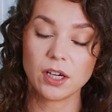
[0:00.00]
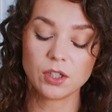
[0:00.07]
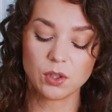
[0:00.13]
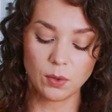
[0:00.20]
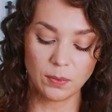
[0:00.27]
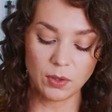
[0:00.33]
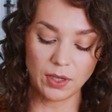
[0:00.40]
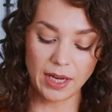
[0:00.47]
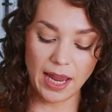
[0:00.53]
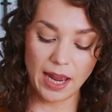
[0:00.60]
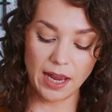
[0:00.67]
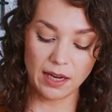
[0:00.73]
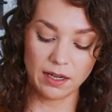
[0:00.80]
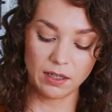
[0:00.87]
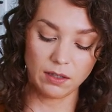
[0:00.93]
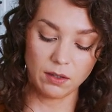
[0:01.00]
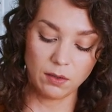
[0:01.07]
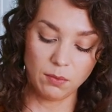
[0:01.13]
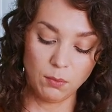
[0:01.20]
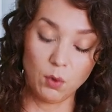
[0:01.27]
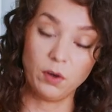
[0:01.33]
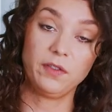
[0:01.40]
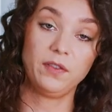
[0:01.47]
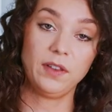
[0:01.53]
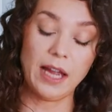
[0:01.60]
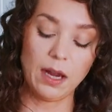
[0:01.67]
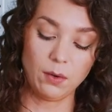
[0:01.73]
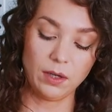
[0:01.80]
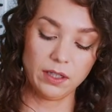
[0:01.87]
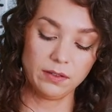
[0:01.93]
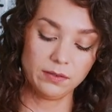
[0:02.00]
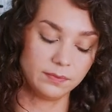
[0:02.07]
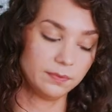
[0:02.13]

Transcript: so I'm going to add more flour,